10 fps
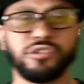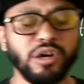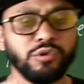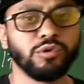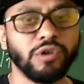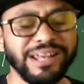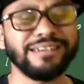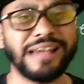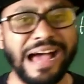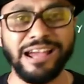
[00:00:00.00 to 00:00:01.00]
Now you've got
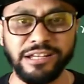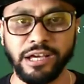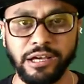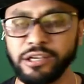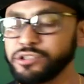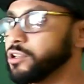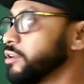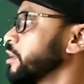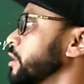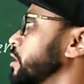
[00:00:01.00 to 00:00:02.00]
an idea, yes or
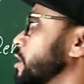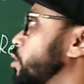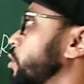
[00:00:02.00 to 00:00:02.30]
no? Now